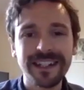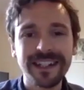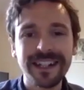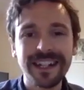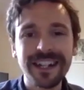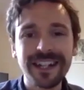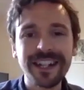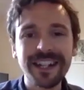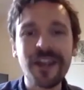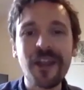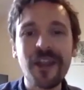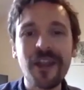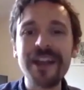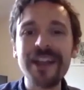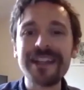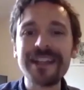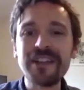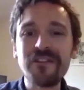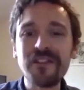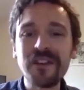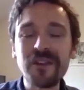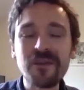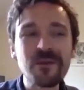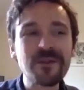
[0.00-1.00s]
You know, as
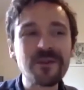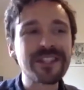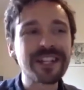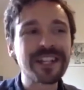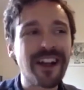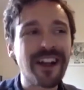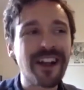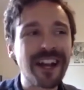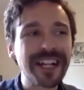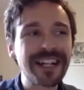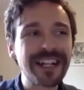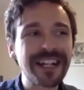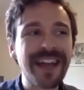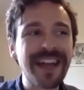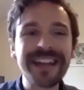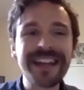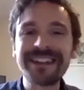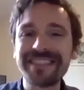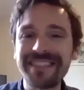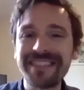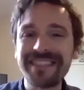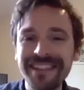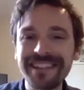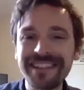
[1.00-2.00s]
if it was a kind of
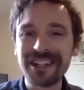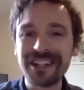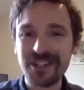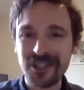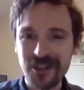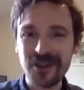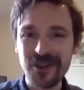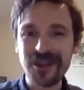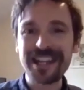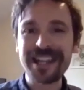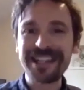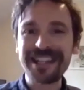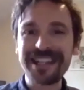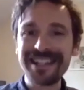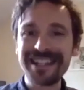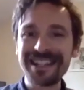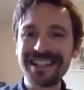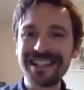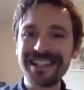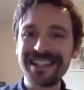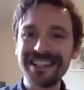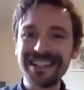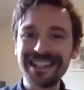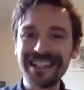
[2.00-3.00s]
aesthetic
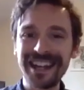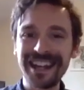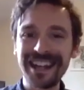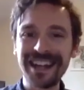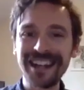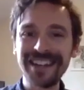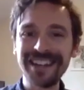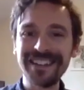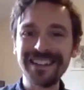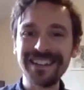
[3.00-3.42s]
choice, you know,